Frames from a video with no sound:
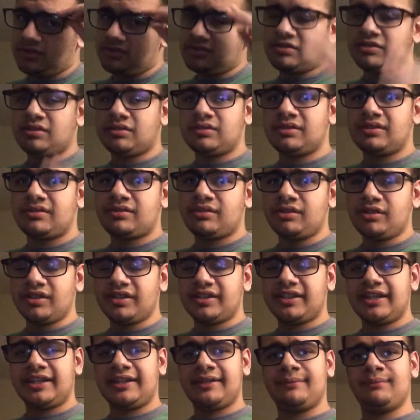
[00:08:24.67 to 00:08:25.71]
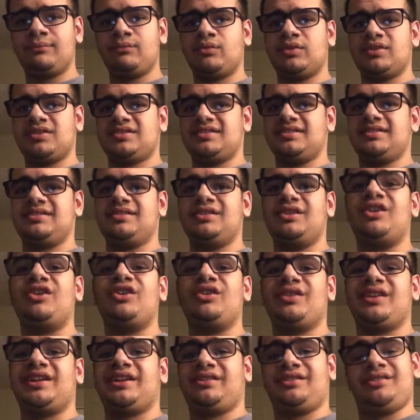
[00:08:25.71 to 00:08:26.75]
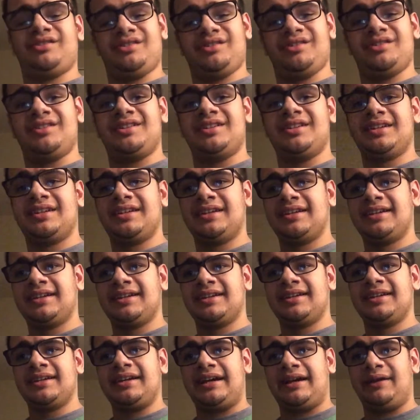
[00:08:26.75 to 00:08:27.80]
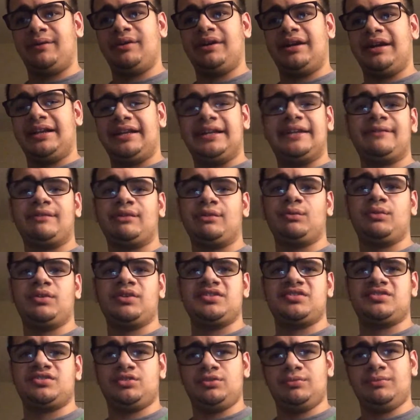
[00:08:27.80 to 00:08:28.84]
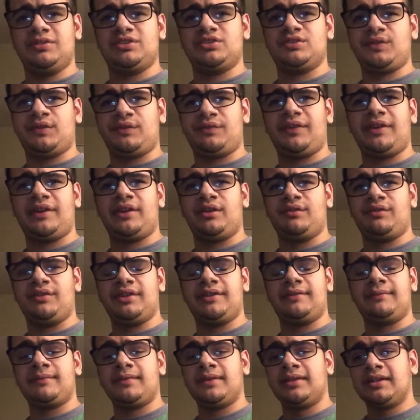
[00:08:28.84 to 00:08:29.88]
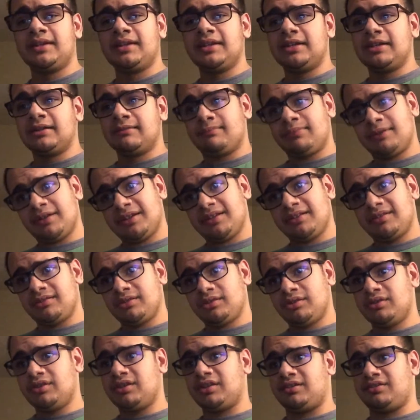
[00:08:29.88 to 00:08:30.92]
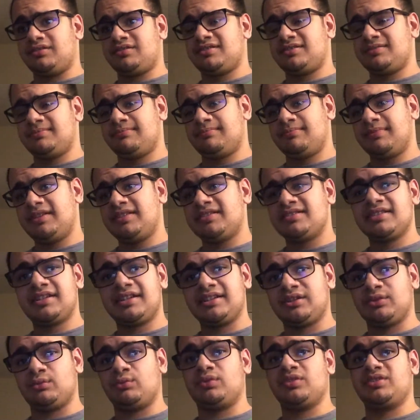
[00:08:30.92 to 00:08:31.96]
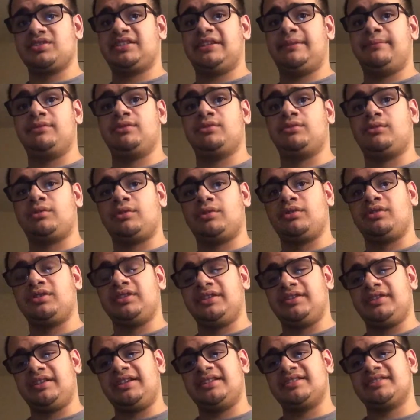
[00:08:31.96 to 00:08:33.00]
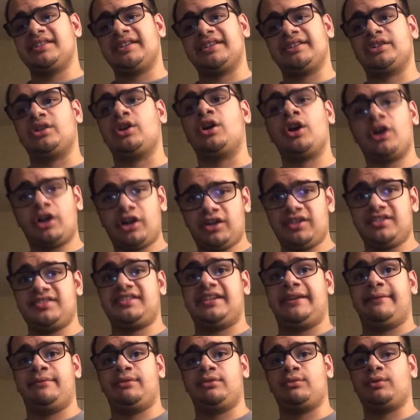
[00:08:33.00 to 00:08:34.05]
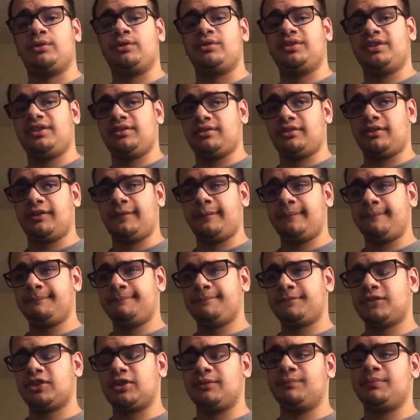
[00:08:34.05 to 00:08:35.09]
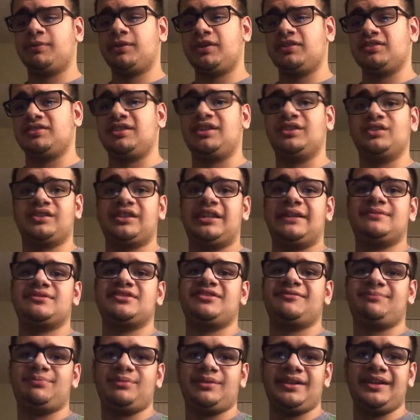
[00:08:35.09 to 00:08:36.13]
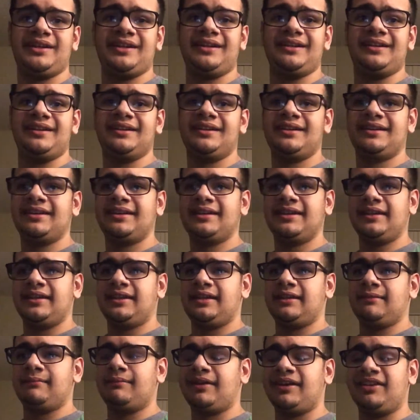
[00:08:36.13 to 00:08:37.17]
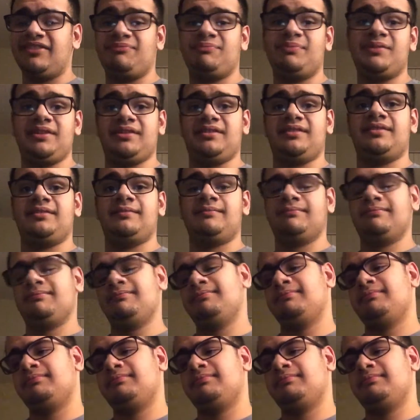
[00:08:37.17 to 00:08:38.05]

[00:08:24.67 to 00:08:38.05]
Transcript: So the third game wasn't all that good. I never was too much of a fan of it, but who knows? It's not the worst game in the world. It's not the hardest game in the world either, comparing to other games I've played and might have beaten.